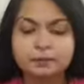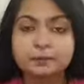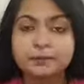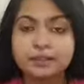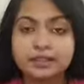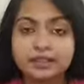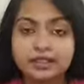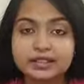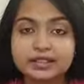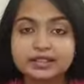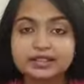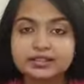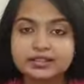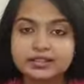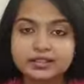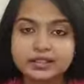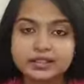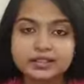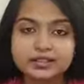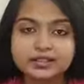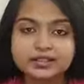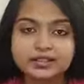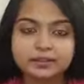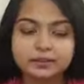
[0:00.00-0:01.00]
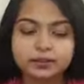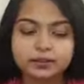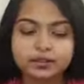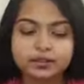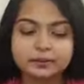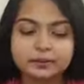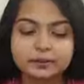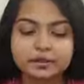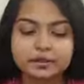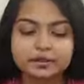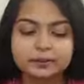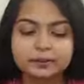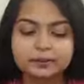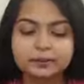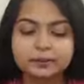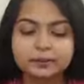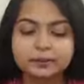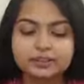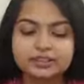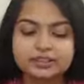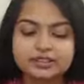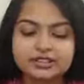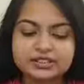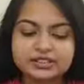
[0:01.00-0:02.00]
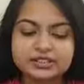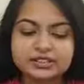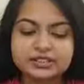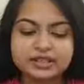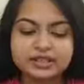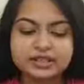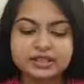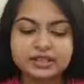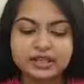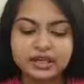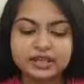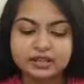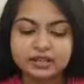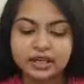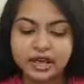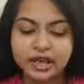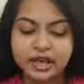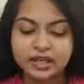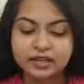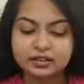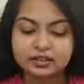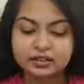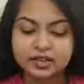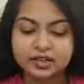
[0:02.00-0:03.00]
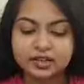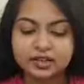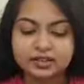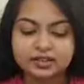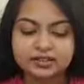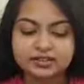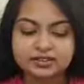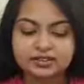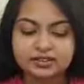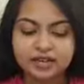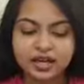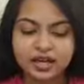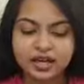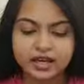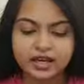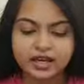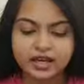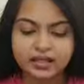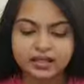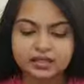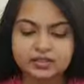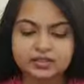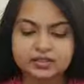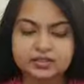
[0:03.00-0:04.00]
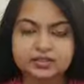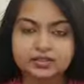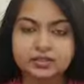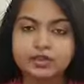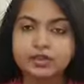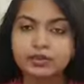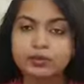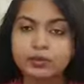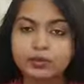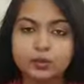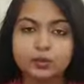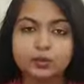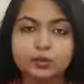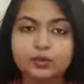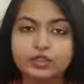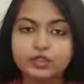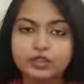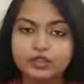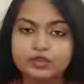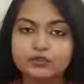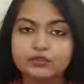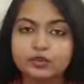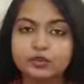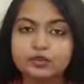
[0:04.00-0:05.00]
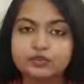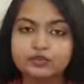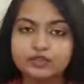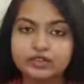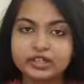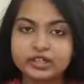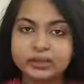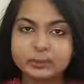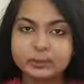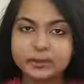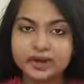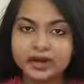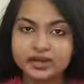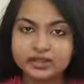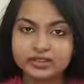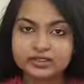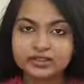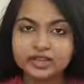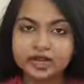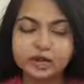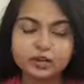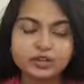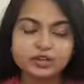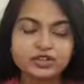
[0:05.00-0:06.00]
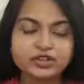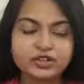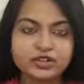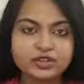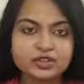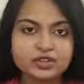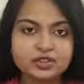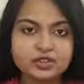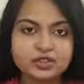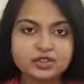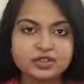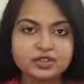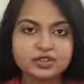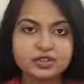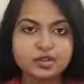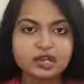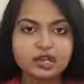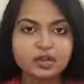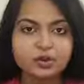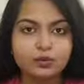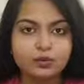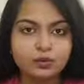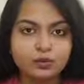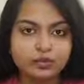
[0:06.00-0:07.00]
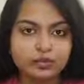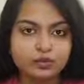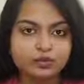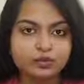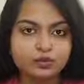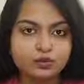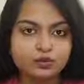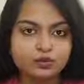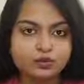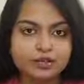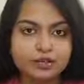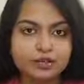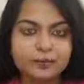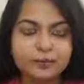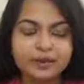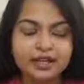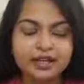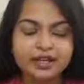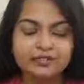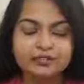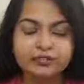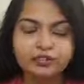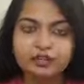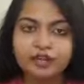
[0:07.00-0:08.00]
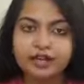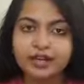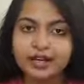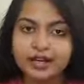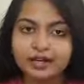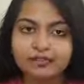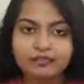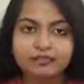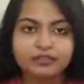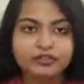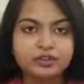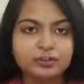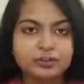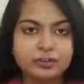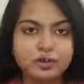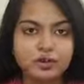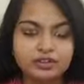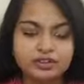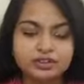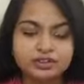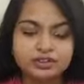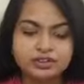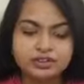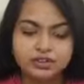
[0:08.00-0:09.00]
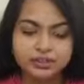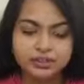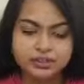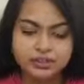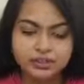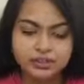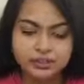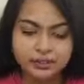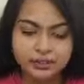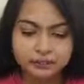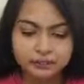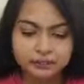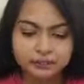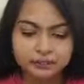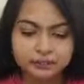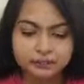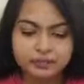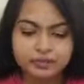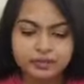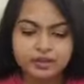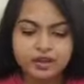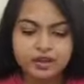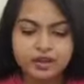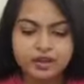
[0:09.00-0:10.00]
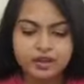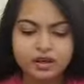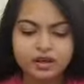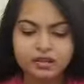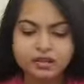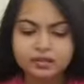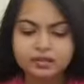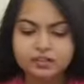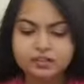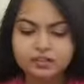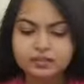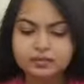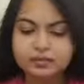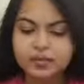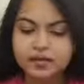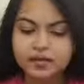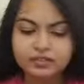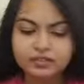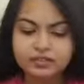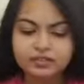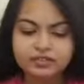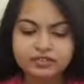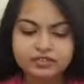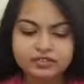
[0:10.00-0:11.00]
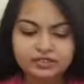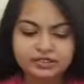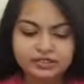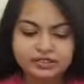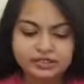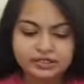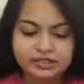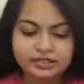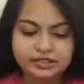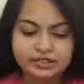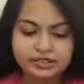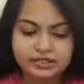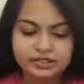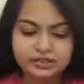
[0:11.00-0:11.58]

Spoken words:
these tests will be personally and analyzed, and we will give you feedbacks. Our trainers will give you feedback for every mock test you take. There are some other facilities